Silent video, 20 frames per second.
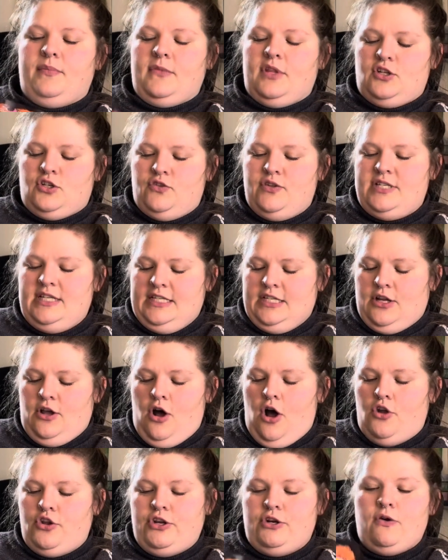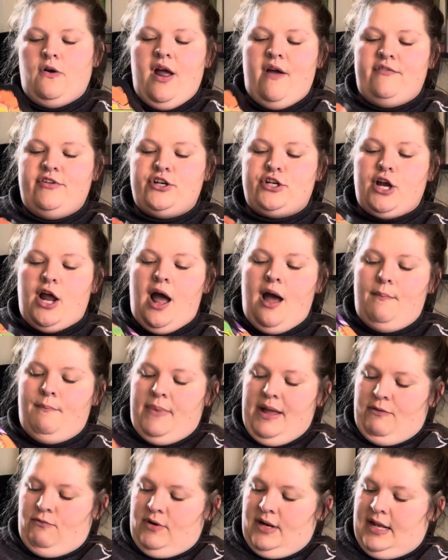So this is called You Don't Have a Shop by
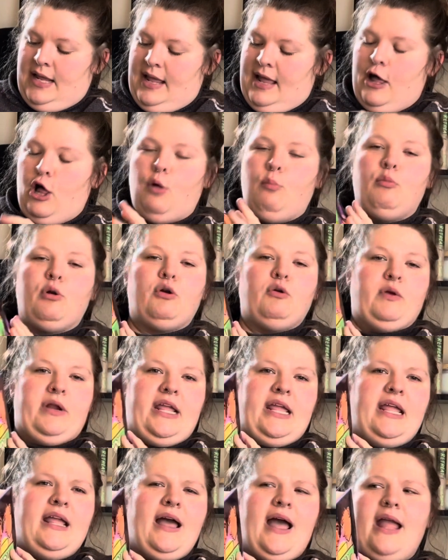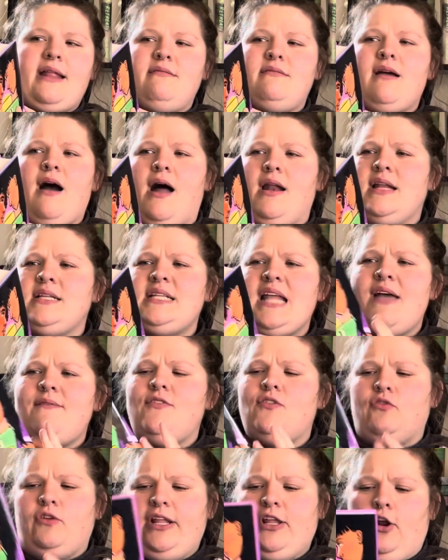Raquel Marie. I honestly
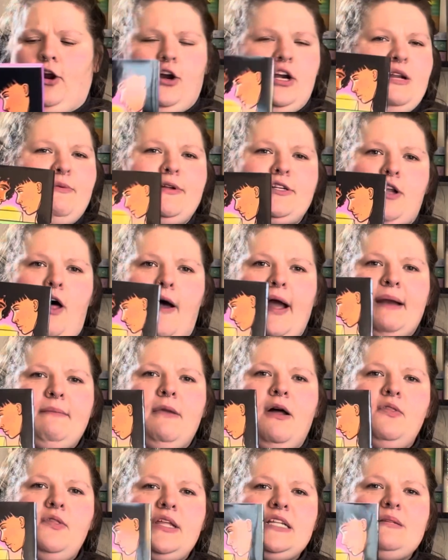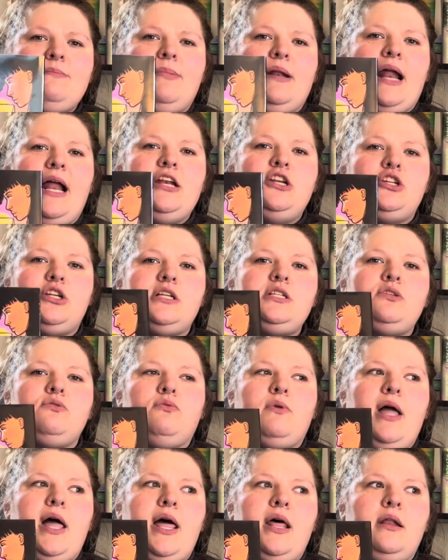haven't really heard anyone talking about this, but I just
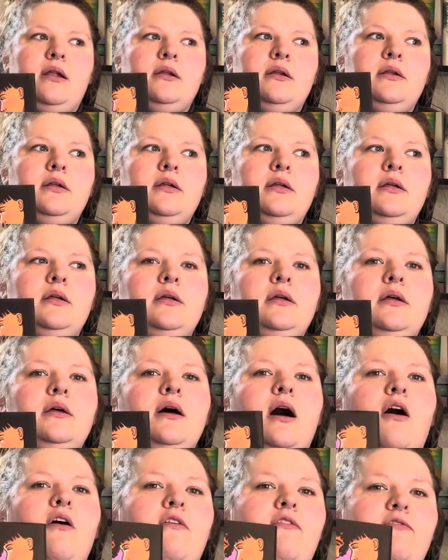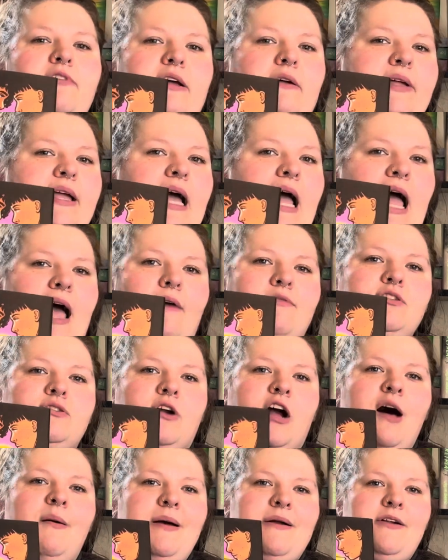read Ophelia After
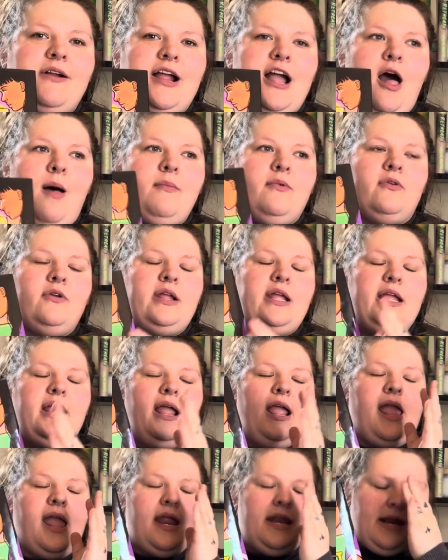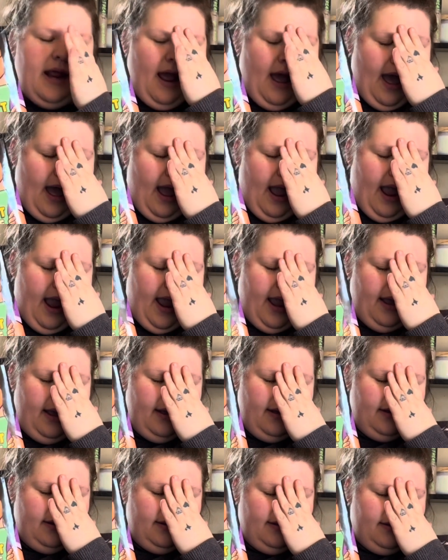All by Raquel Marie, and I
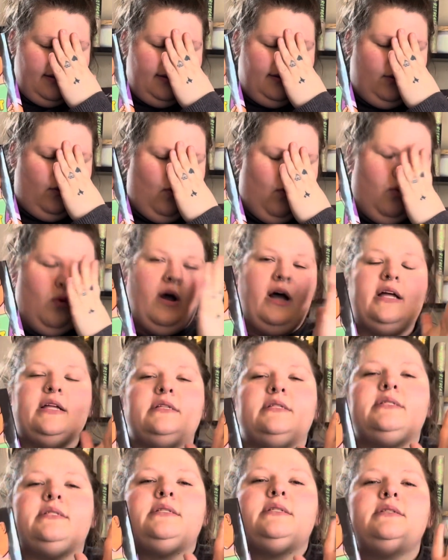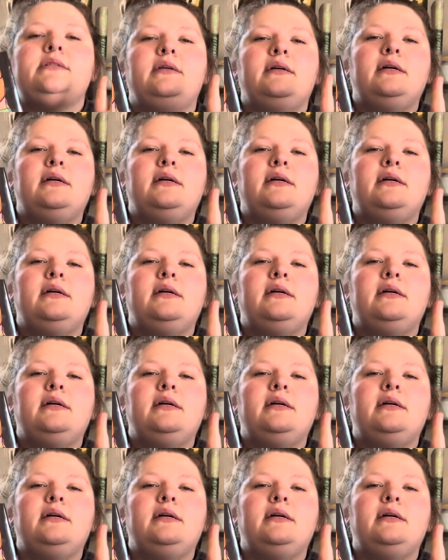was